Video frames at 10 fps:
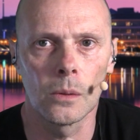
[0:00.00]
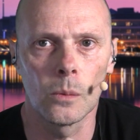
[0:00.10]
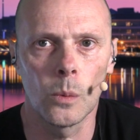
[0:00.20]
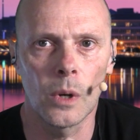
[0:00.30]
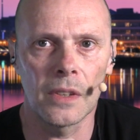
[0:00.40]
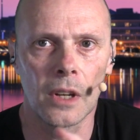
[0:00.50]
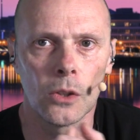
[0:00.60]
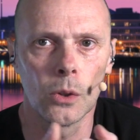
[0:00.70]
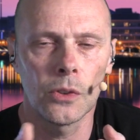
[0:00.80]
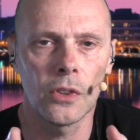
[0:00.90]
what I
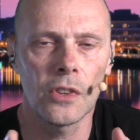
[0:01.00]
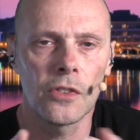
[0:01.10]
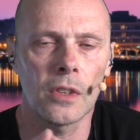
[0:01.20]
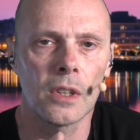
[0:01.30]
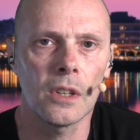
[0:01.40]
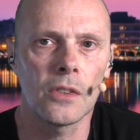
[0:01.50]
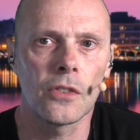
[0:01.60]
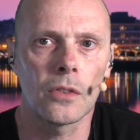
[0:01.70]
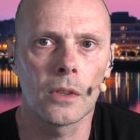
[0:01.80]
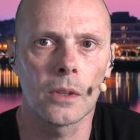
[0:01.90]
noticed
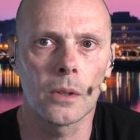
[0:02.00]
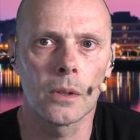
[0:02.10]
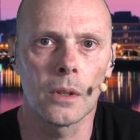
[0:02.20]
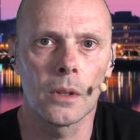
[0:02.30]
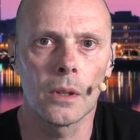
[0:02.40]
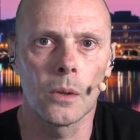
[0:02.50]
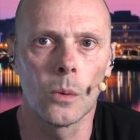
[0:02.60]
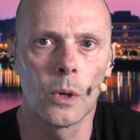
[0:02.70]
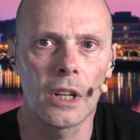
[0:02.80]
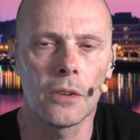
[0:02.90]
is
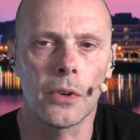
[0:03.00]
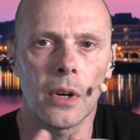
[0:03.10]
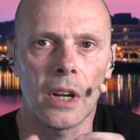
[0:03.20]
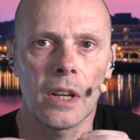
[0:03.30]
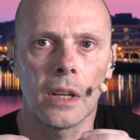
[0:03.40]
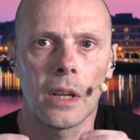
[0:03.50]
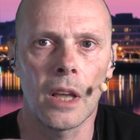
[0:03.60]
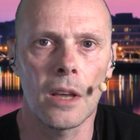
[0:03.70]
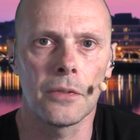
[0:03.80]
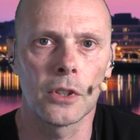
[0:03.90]
whenever I
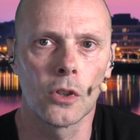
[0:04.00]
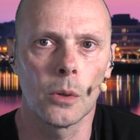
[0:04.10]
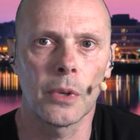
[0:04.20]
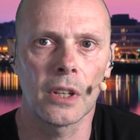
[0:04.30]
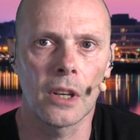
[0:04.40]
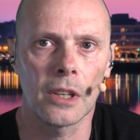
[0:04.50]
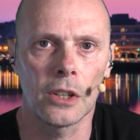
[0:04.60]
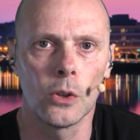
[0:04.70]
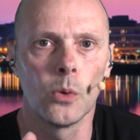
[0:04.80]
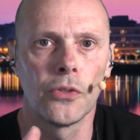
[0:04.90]
have a topic that
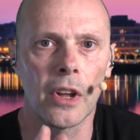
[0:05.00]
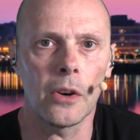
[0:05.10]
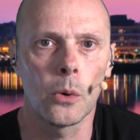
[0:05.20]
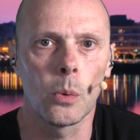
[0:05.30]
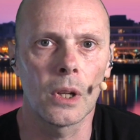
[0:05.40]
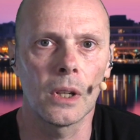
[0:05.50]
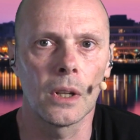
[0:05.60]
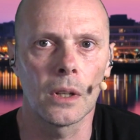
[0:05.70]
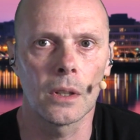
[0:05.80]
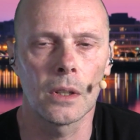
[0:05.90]
I know very
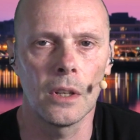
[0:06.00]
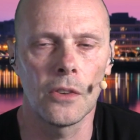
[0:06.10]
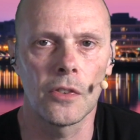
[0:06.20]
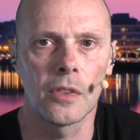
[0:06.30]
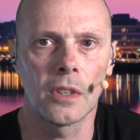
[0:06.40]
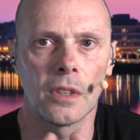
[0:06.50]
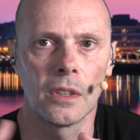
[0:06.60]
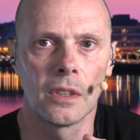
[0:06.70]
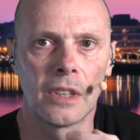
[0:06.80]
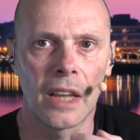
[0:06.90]
well,
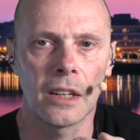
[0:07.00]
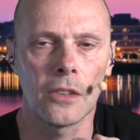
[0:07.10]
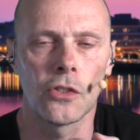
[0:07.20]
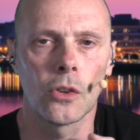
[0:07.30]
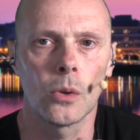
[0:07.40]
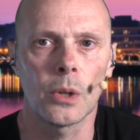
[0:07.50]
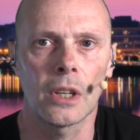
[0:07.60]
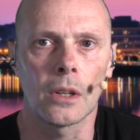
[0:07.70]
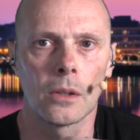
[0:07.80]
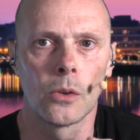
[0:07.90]
then it's
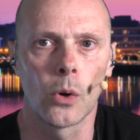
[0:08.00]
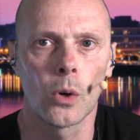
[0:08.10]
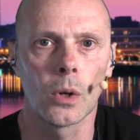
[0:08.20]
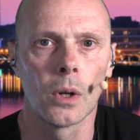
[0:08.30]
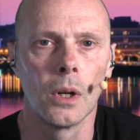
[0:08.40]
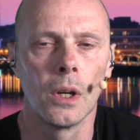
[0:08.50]
going wrong.